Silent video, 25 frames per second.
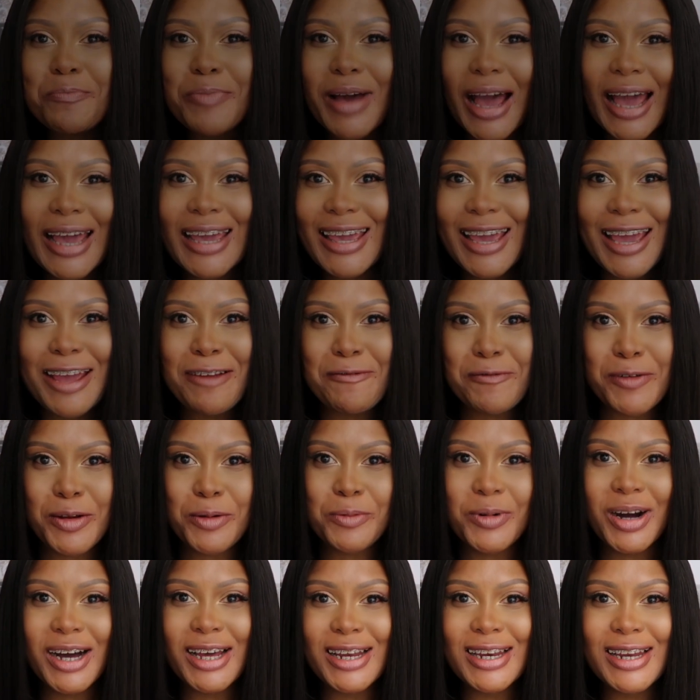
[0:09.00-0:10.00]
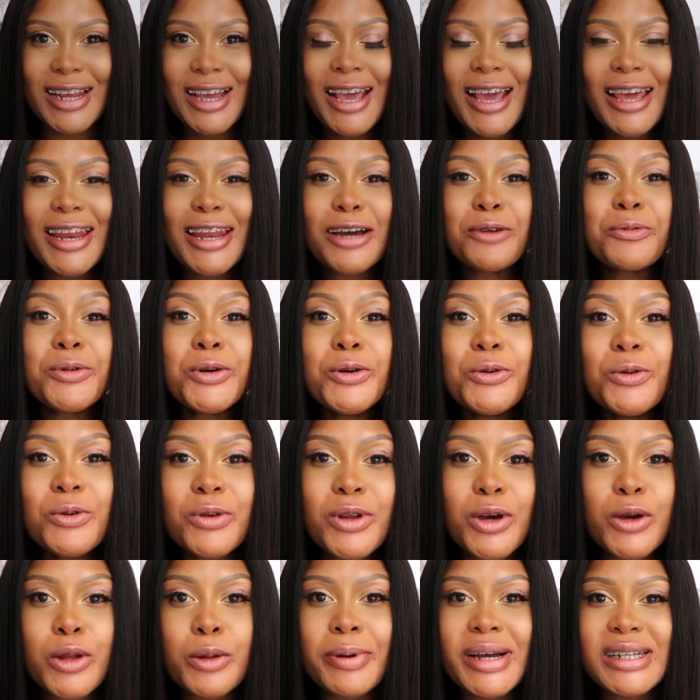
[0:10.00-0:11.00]
back, everyone. Now, we all
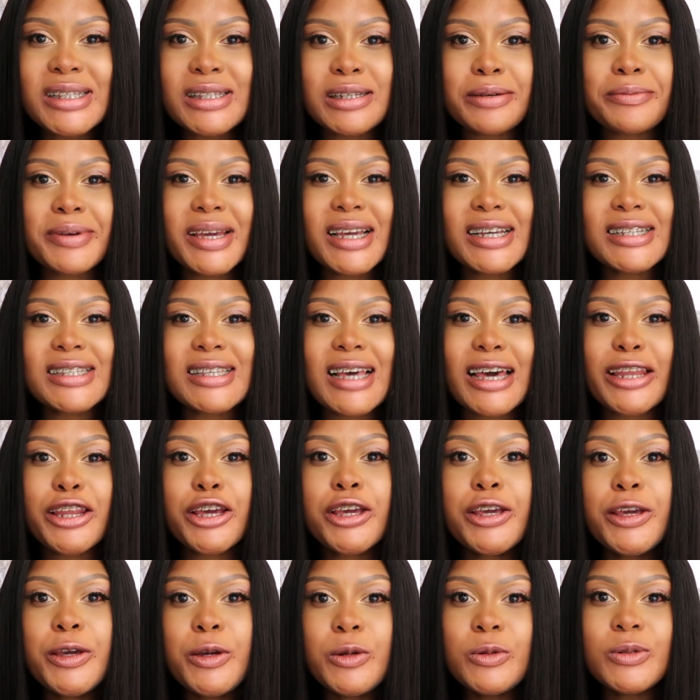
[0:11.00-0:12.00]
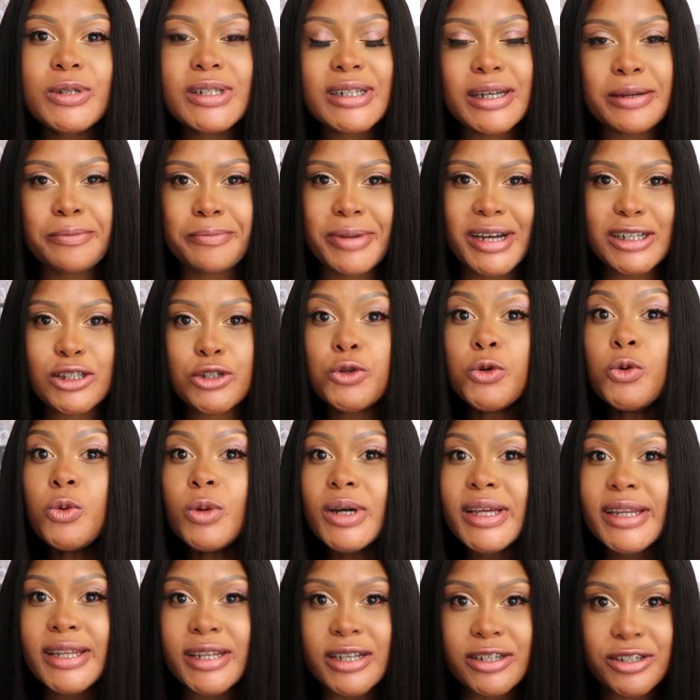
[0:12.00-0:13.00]
know the pandemic has had a huge impact on all
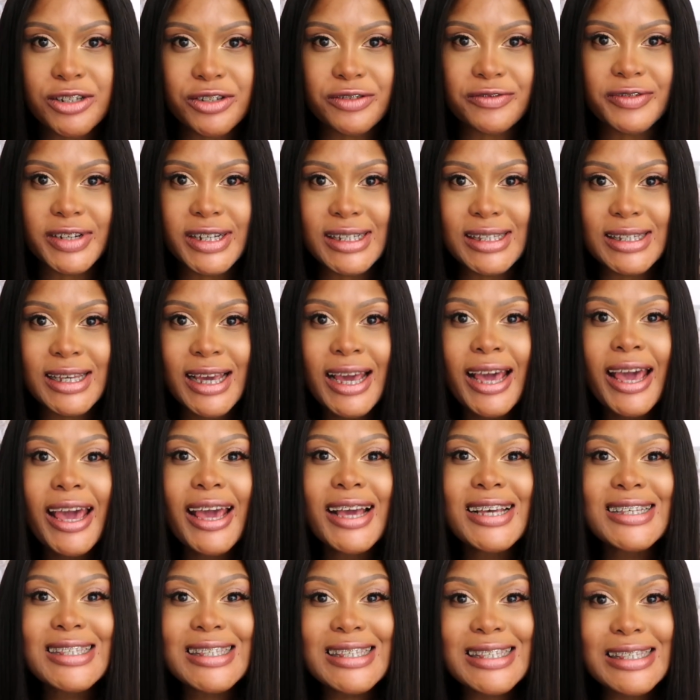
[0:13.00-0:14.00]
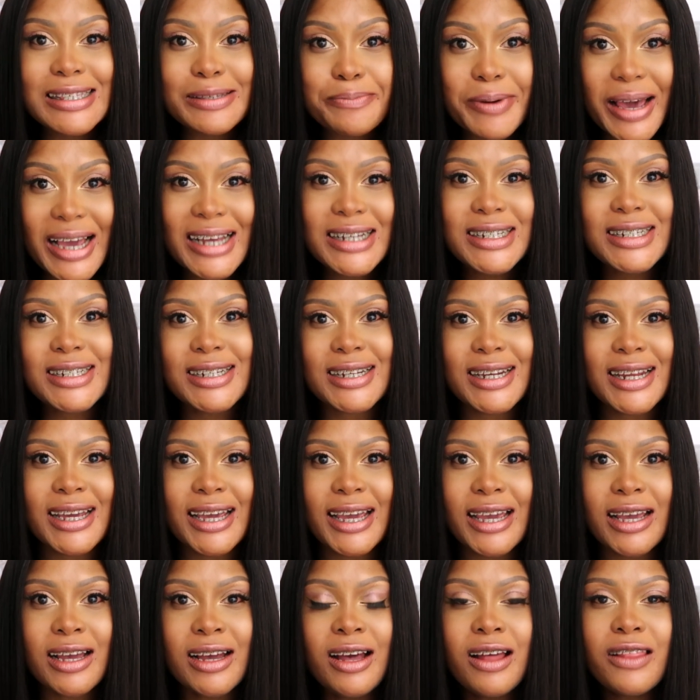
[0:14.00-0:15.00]
industries,
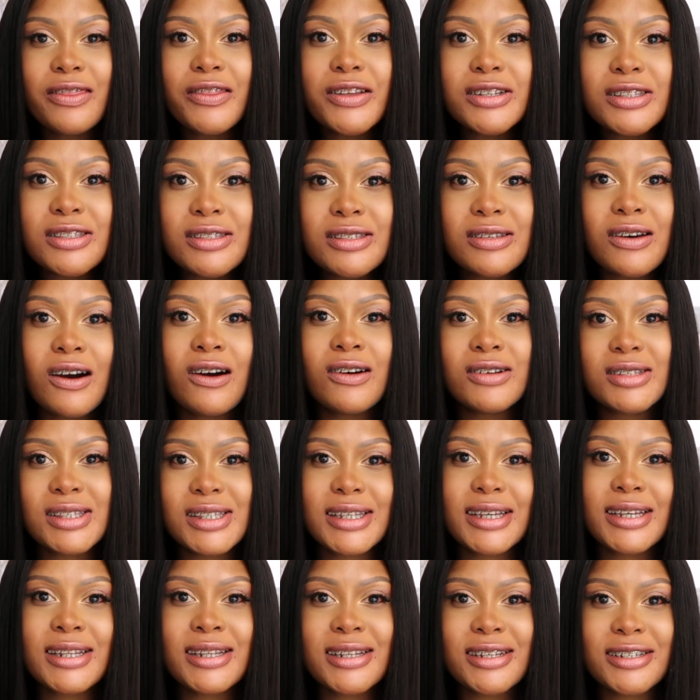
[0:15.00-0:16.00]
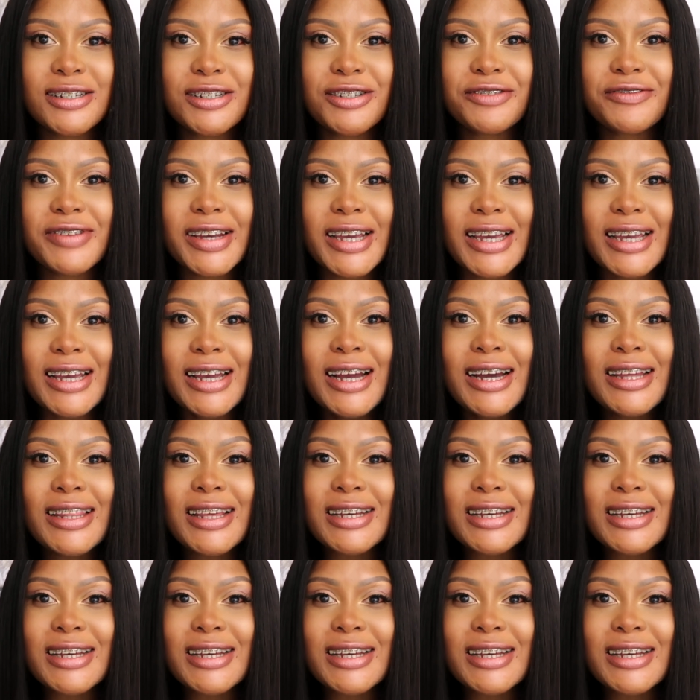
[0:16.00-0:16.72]
especially the dance industry.